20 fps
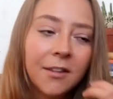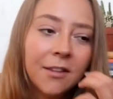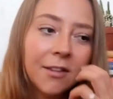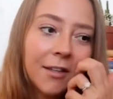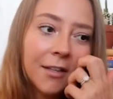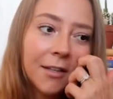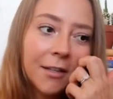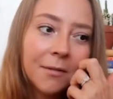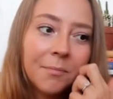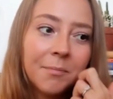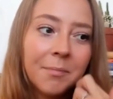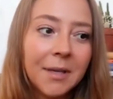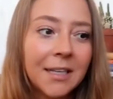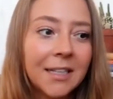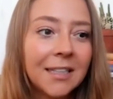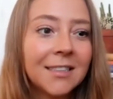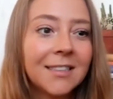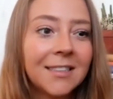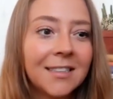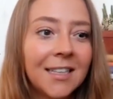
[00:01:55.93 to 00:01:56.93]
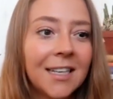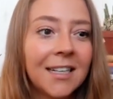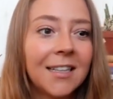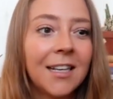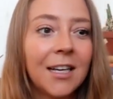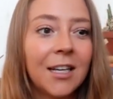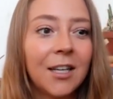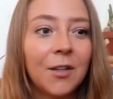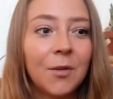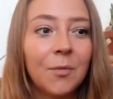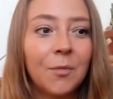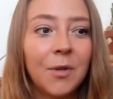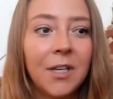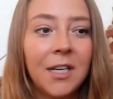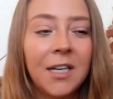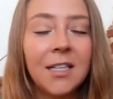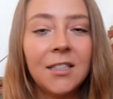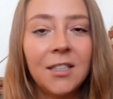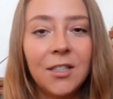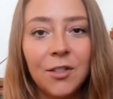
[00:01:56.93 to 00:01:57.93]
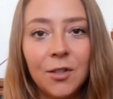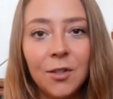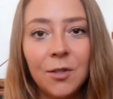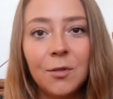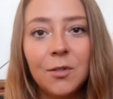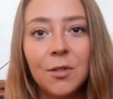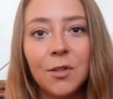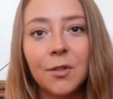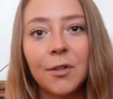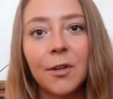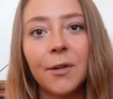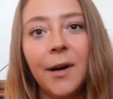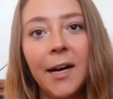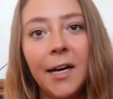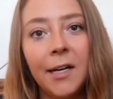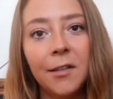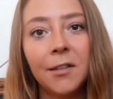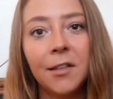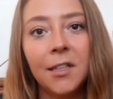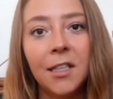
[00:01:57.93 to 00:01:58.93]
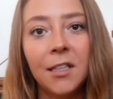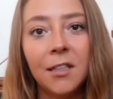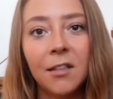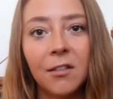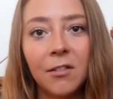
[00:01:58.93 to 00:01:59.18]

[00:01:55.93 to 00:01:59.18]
The biggest thing that we need to do to grow healthy,